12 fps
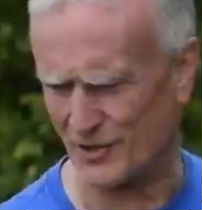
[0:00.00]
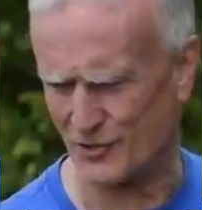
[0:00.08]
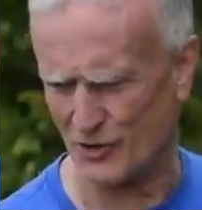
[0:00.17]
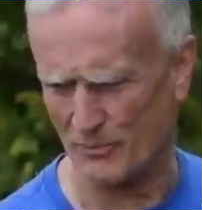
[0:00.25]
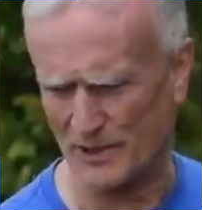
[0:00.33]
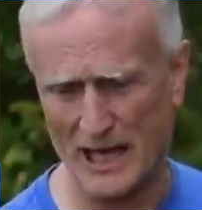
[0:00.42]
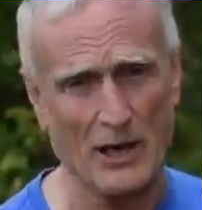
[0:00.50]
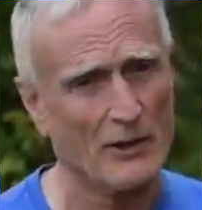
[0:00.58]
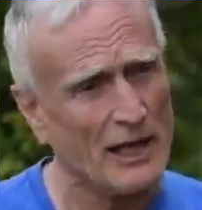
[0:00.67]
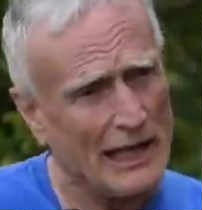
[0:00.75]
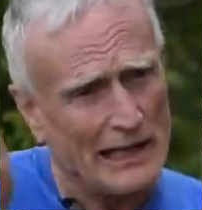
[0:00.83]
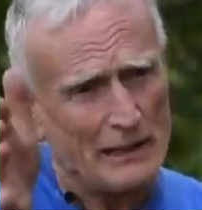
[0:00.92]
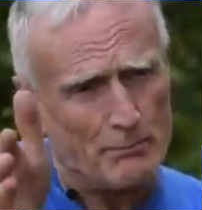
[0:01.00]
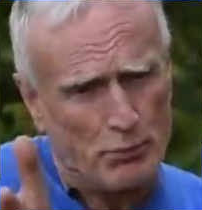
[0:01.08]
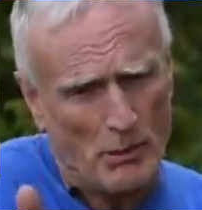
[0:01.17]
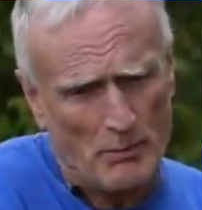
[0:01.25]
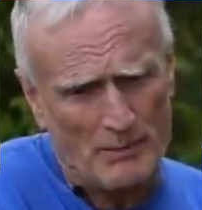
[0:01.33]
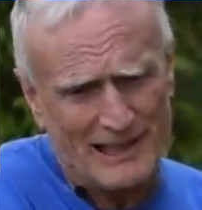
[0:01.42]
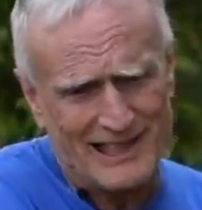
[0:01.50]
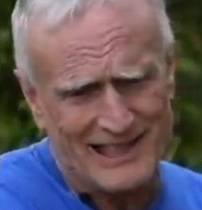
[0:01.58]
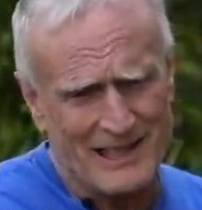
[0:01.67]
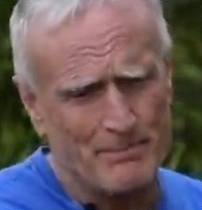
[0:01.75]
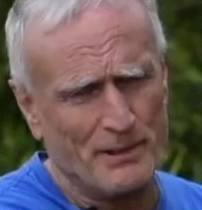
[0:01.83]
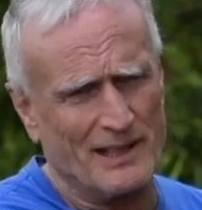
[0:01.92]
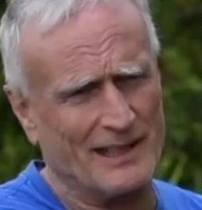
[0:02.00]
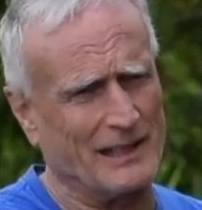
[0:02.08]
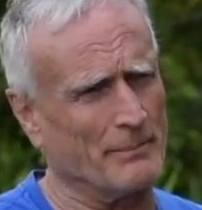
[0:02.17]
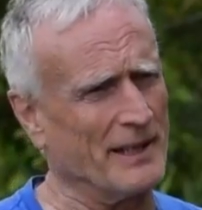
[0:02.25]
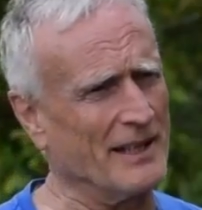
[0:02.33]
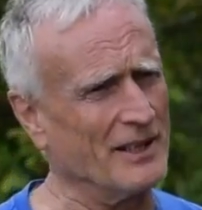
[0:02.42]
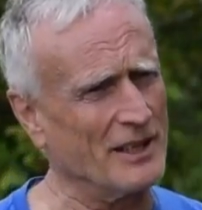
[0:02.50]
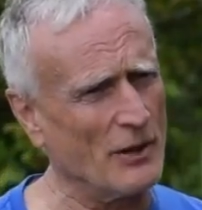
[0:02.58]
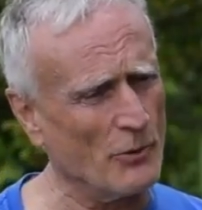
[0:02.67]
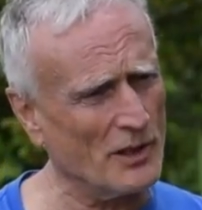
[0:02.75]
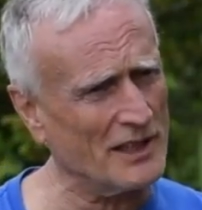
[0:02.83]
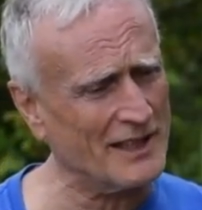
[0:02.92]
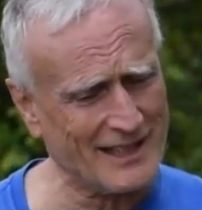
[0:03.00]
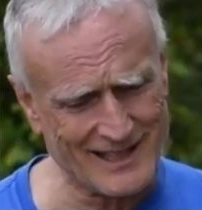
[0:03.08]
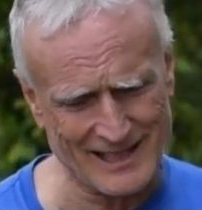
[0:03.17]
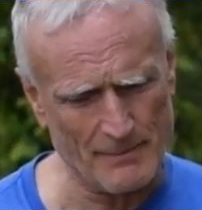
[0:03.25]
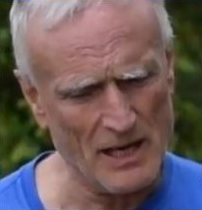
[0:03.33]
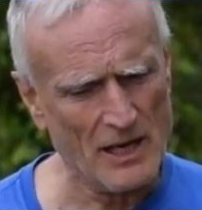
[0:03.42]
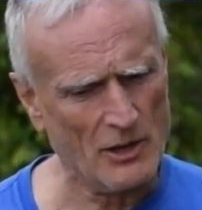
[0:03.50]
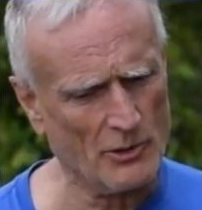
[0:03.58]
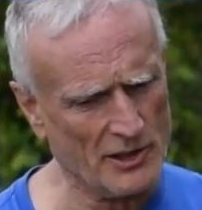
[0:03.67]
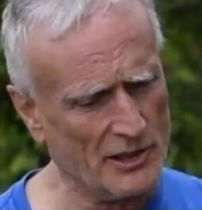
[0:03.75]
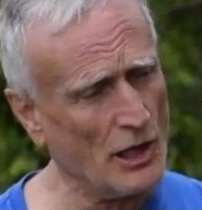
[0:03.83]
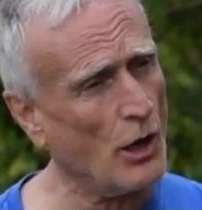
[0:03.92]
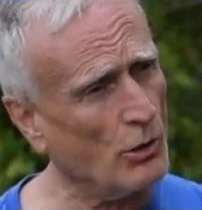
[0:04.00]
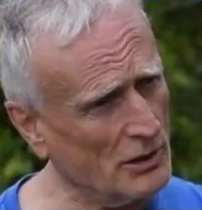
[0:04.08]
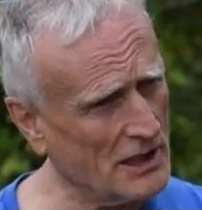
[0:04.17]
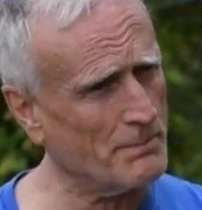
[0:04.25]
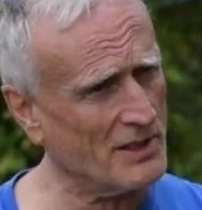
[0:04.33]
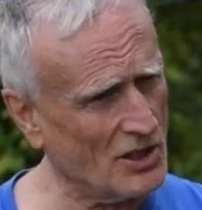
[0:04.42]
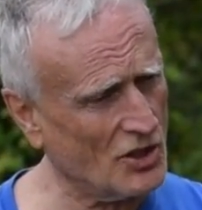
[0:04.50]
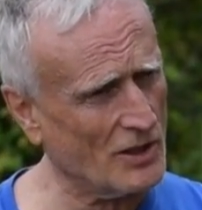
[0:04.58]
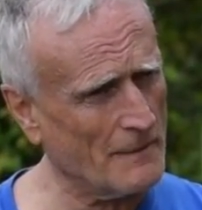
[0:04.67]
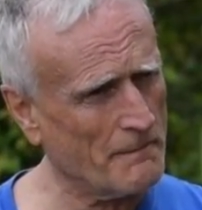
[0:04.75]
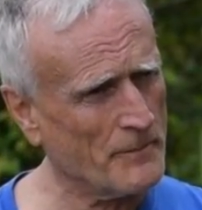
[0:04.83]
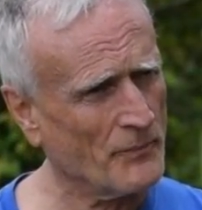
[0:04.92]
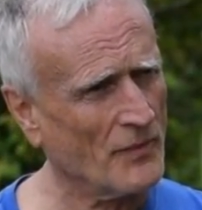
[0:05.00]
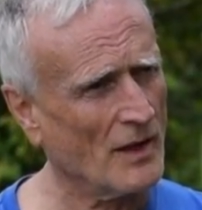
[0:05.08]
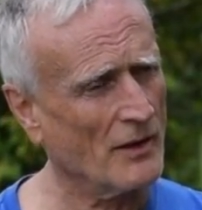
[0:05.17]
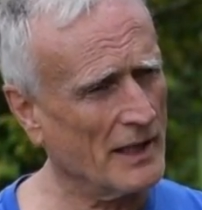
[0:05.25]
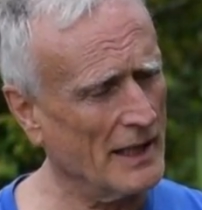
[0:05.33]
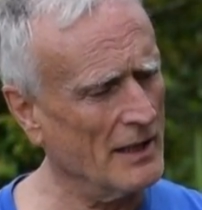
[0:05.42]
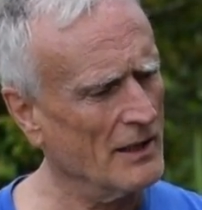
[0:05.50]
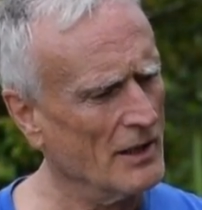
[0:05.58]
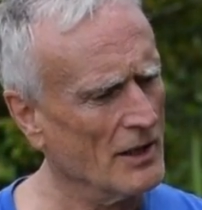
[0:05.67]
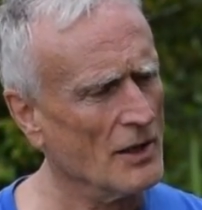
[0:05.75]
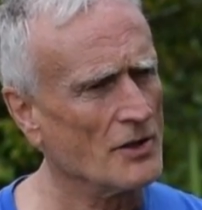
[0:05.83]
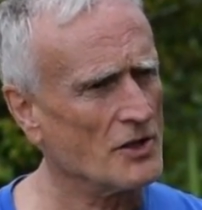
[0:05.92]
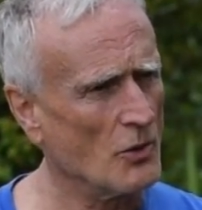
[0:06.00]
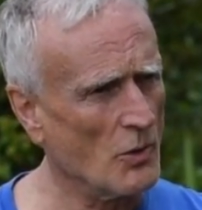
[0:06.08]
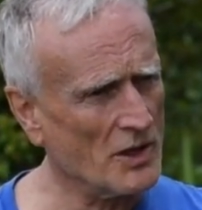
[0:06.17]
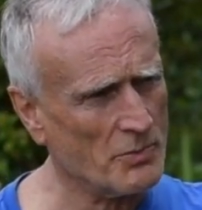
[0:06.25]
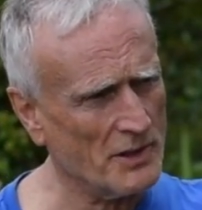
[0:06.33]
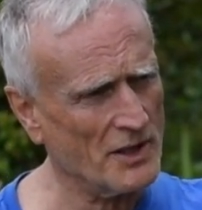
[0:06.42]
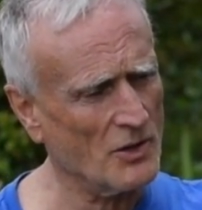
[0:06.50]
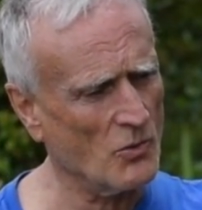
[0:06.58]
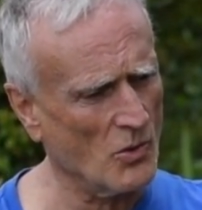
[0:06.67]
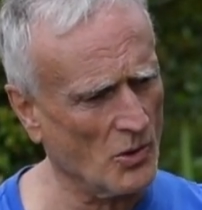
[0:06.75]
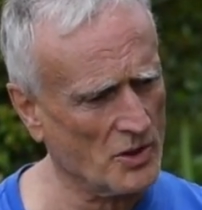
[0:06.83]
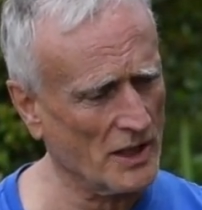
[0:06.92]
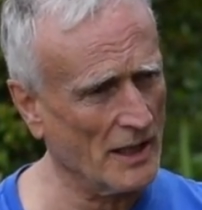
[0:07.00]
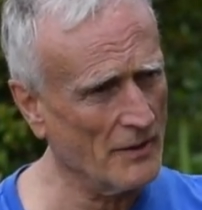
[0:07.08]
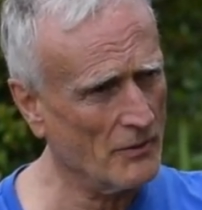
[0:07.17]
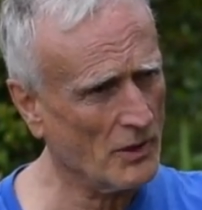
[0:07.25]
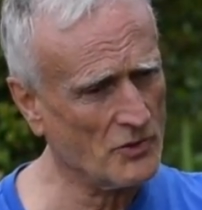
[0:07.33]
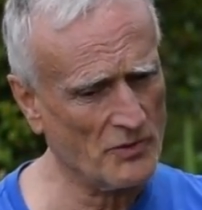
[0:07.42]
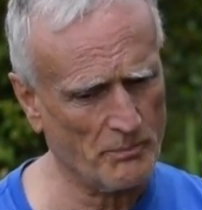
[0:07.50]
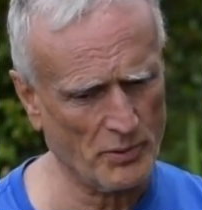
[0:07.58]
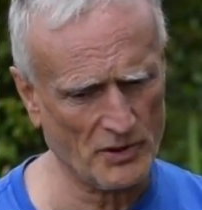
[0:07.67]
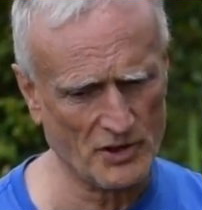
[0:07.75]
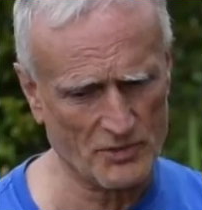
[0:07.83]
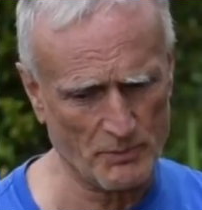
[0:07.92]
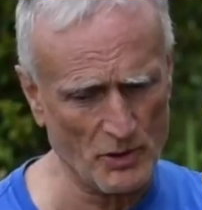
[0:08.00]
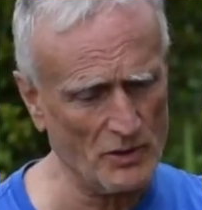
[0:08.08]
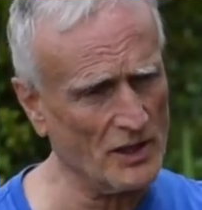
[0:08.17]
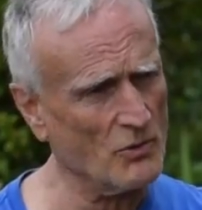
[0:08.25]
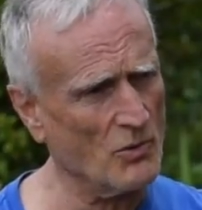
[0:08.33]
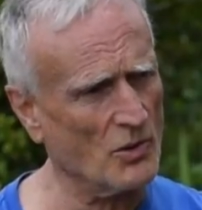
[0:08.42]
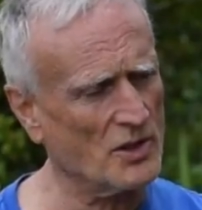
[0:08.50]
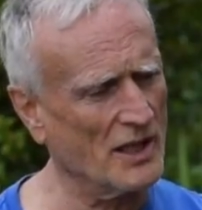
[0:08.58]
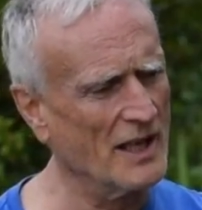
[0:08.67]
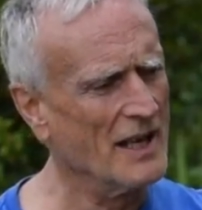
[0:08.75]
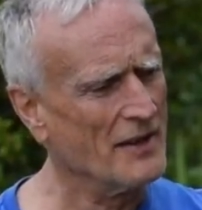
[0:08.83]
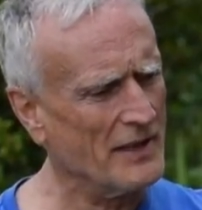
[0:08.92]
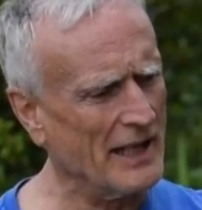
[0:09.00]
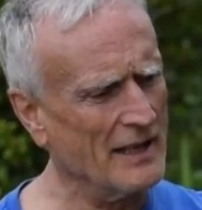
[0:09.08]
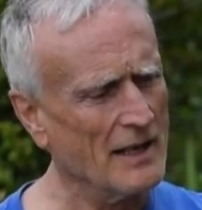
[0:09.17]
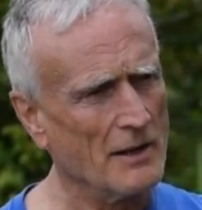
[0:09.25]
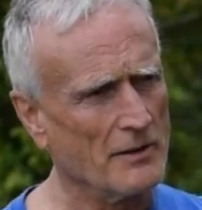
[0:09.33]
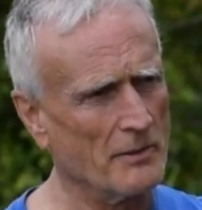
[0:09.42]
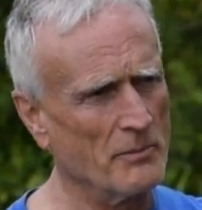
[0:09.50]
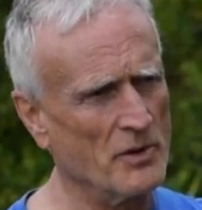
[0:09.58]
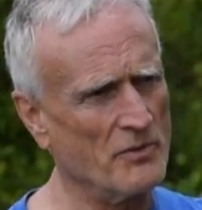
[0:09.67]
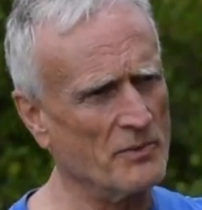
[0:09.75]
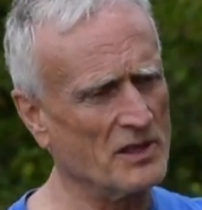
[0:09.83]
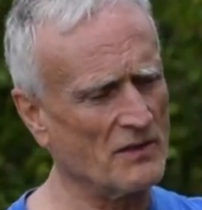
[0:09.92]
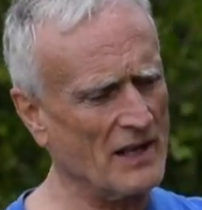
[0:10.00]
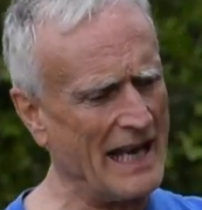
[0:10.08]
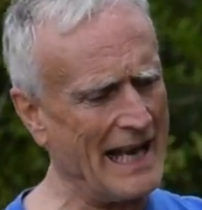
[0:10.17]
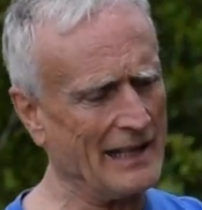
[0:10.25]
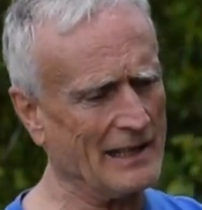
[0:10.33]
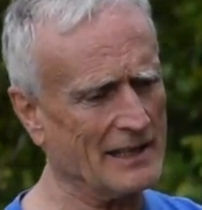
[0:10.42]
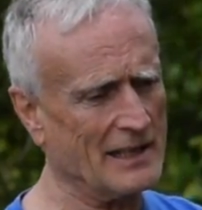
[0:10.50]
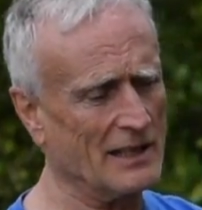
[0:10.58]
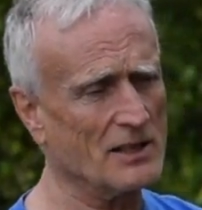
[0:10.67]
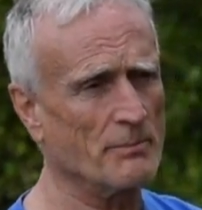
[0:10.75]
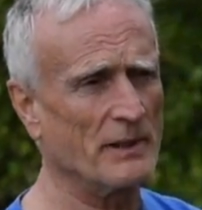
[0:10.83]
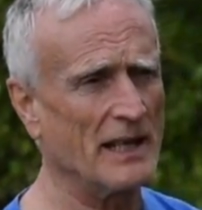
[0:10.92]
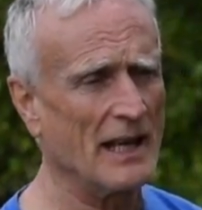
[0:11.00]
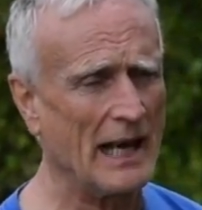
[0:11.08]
drop down, it'll probably slip a little bit, and you don't want it to slip, you want it to hold its position, okay? So once we're in the water, once we put the spoon in the water, then the movement of the handle is going to be